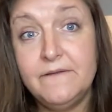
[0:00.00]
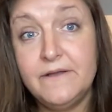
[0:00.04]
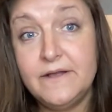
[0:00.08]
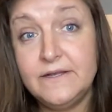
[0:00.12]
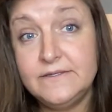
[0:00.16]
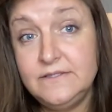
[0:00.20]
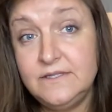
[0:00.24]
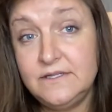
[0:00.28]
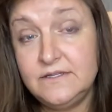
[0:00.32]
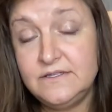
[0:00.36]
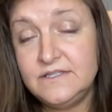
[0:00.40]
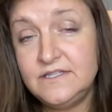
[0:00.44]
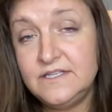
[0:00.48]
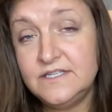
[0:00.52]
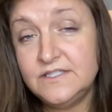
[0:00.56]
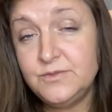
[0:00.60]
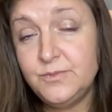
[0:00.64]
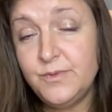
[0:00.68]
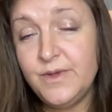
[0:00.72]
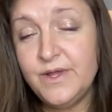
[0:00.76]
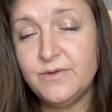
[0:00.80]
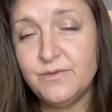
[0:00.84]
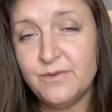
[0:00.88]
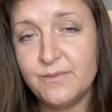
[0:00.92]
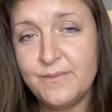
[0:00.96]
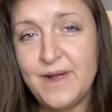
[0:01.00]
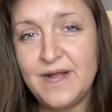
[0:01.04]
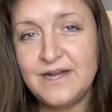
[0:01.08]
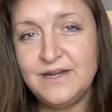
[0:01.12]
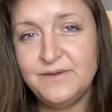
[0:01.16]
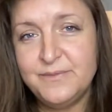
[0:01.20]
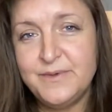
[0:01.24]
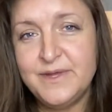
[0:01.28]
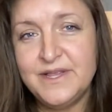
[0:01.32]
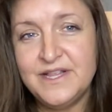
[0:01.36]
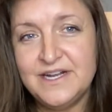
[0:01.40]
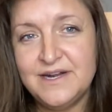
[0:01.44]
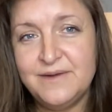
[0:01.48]
this week reminded
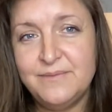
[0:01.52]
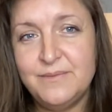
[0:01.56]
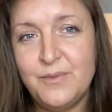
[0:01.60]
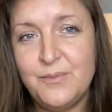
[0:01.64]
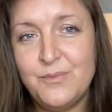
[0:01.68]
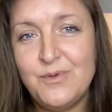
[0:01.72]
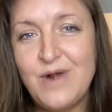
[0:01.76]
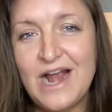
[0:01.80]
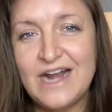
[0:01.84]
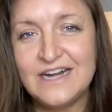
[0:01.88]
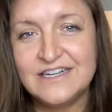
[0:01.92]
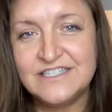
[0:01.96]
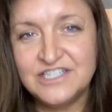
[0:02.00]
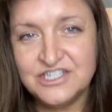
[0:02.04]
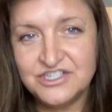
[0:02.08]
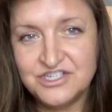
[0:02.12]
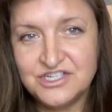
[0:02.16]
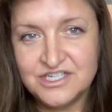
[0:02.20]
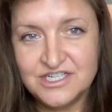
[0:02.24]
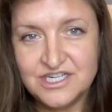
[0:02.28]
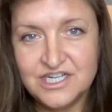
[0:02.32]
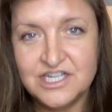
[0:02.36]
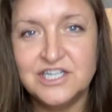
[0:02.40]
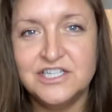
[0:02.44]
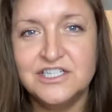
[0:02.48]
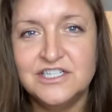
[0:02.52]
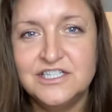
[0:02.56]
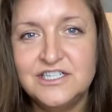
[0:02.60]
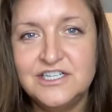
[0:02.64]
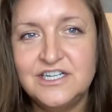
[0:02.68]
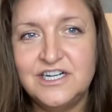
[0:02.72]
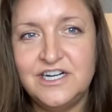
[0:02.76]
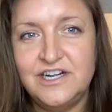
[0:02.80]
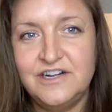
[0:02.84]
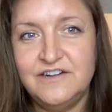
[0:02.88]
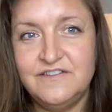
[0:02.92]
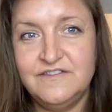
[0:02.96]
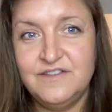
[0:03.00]
me that I'm a practitioner
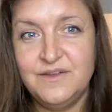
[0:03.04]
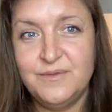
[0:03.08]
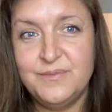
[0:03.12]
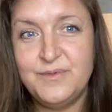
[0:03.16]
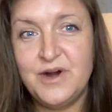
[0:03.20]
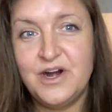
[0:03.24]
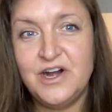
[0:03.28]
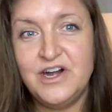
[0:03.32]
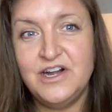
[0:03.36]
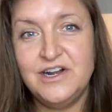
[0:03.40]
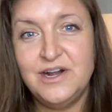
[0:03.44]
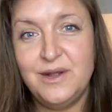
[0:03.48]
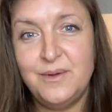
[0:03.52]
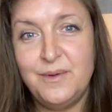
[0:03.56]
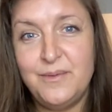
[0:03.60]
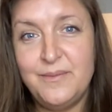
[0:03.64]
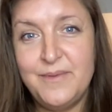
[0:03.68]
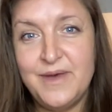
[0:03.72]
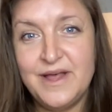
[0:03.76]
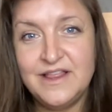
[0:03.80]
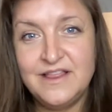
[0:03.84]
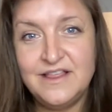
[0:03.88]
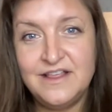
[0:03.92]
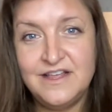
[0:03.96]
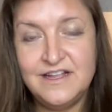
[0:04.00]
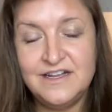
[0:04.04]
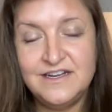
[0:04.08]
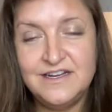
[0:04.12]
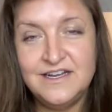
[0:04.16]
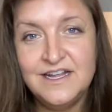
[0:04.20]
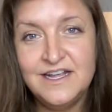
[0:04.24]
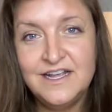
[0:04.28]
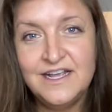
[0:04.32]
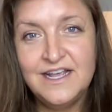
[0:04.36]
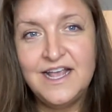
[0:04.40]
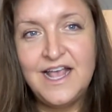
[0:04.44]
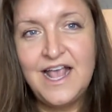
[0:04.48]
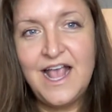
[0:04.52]
of the Parinama method.
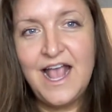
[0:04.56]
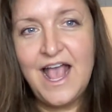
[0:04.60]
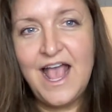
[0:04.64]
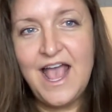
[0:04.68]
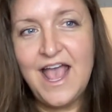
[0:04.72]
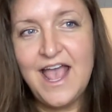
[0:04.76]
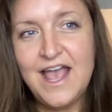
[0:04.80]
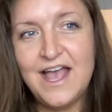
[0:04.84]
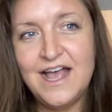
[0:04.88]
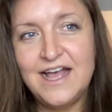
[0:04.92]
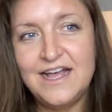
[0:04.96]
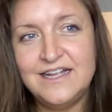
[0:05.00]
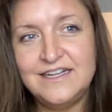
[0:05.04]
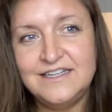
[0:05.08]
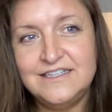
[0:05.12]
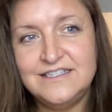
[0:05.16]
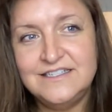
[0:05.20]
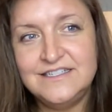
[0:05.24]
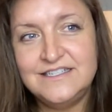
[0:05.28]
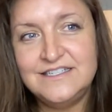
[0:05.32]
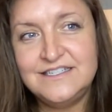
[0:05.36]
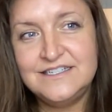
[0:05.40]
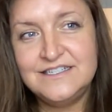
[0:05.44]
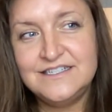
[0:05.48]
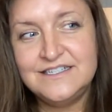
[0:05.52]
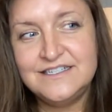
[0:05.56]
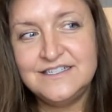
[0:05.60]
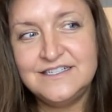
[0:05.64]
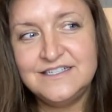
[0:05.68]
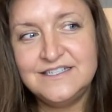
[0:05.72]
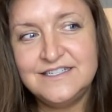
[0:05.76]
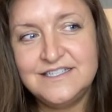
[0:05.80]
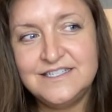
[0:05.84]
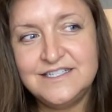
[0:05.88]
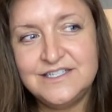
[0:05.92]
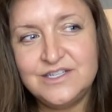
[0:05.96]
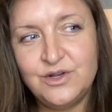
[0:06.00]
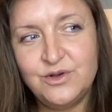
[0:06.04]
And
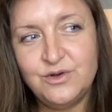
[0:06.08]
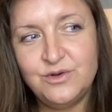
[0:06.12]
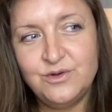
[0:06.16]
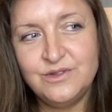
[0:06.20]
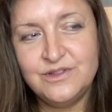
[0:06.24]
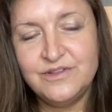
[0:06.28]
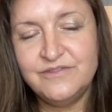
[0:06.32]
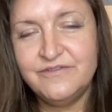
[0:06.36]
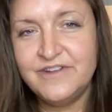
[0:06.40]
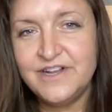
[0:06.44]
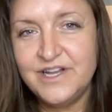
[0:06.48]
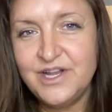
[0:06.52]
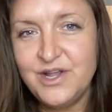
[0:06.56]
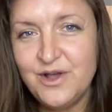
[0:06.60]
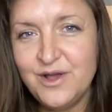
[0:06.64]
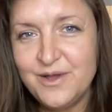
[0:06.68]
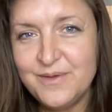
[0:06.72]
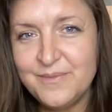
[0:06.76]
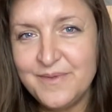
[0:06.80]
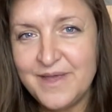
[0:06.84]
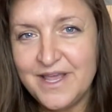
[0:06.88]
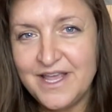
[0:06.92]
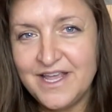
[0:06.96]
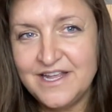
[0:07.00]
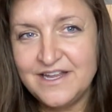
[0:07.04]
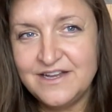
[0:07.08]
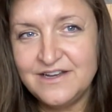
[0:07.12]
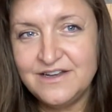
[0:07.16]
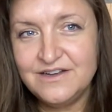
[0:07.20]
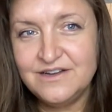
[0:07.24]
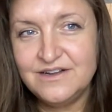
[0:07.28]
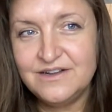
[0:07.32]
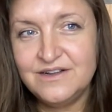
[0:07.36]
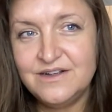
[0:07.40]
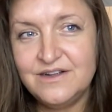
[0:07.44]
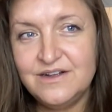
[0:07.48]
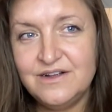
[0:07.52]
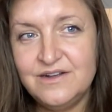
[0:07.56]
so the video I made
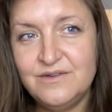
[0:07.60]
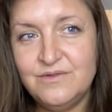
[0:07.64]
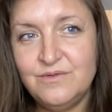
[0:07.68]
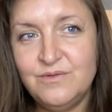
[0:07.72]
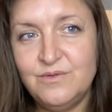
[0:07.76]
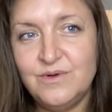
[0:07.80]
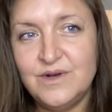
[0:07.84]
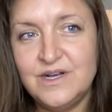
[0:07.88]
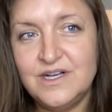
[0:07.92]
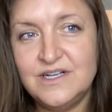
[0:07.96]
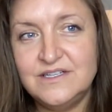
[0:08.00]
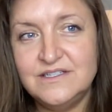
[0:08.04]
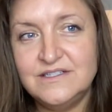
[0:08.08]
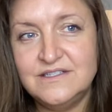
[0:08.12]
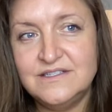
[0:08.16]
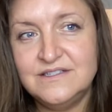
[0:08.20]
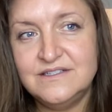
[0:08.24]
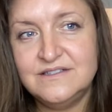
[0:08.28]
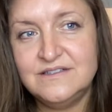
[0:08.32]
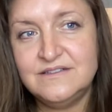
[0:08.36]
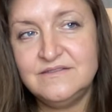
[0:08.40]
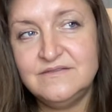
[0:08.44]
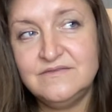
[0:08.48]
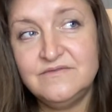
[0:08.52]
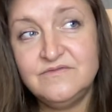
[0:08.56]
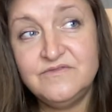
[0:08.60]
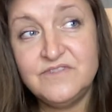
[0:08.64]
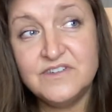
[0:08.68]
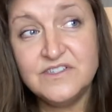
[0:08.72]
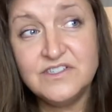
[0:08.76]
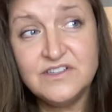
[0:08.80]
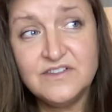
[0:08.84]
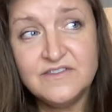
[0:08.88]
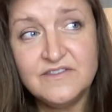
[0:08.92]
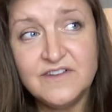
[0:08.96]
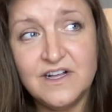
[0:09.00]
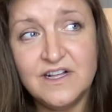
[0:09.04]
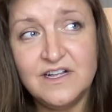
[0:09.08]
was, first
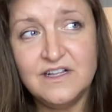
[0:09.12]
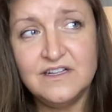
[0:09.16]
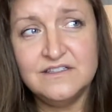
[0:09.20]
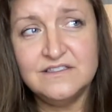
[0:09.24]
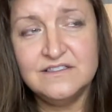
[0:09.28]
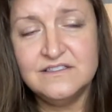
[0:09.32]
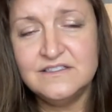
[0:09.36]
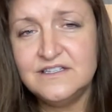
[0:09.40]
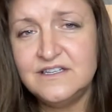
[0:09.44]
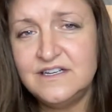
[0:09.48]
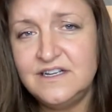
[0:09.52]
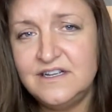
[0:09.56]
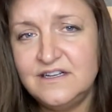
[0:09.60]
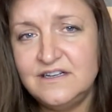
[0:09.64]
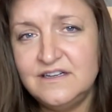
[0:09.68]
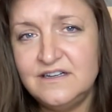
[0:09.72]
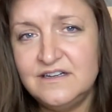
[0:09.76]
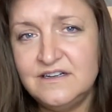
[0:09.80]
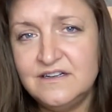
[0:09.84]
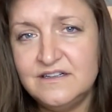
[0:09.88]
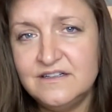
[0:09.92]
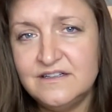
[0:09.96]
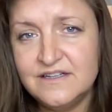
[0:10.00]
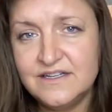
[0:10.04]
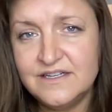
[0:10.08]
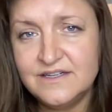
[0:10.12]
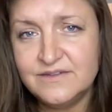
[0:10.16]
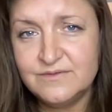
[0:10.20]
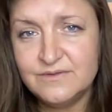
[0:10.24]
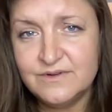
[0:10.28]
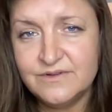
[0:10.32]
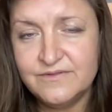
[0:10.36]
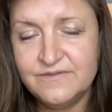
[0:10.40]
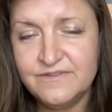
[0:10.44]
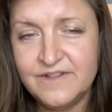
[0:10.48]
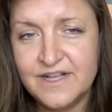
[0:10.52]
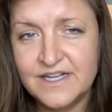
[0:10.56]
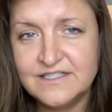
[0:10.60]
of all, and like
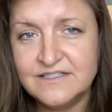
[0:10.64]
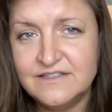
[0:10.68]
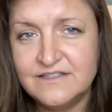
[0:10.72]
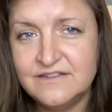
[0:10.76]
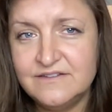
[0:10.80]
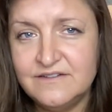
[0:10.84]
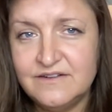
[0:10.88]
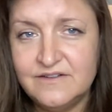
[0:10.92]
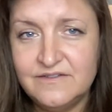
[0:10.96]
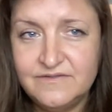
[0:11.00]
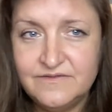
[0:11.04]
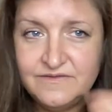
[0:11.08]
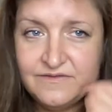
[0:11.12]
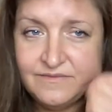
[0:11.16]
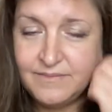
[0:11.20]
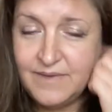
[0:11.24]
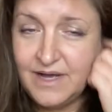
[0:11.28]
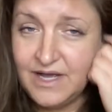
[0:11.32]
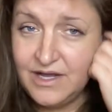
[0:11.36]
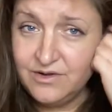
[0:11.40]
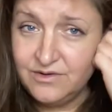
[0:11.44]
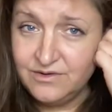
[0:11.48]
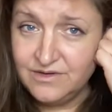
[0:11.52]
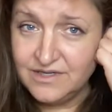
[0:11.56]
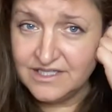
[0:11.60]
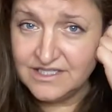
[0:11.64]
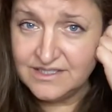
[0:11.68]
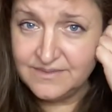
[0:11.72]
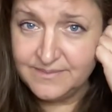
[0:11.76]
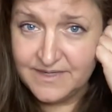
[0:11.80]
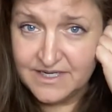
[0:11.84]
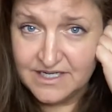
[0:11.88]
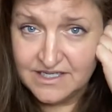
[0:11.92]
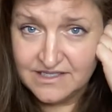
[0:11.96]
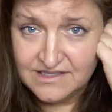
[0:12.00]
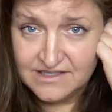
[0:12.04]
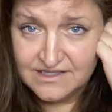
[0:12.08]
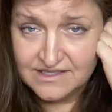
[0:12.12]
reflective of my own
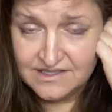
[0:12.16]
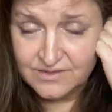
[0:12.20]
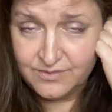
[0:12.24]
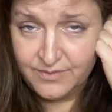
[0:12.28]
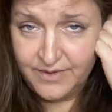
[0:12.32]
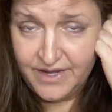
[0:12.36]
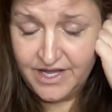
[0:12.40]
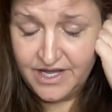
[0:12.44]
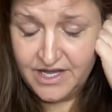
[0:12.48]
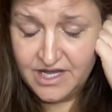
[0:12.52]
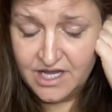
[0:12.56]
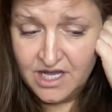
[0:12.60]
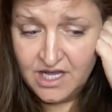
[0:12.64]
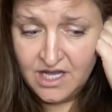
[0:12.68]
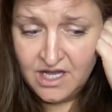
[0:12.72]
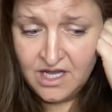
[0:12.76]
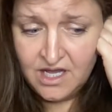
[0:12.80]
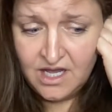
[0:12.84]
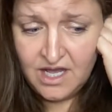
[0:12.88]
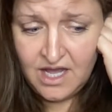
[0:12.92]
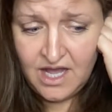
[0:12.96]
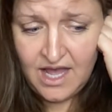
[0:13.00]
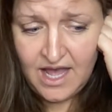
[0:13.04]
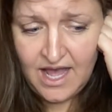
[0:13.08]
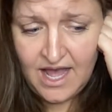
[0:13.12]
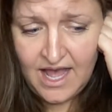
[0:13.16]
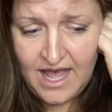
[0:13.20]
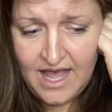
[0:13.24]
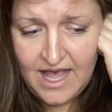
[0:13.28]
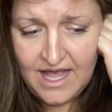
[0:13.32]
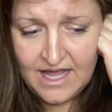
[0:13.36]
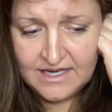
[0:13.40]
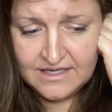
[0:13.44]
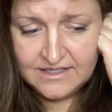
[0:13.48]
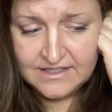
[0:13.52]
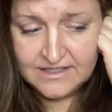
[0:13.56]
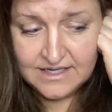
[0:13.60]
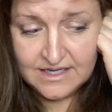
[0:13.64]
experience this week.
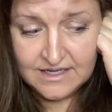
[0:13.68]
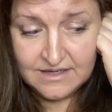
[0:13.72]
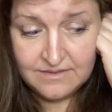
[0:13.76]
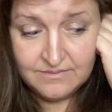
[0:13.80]
And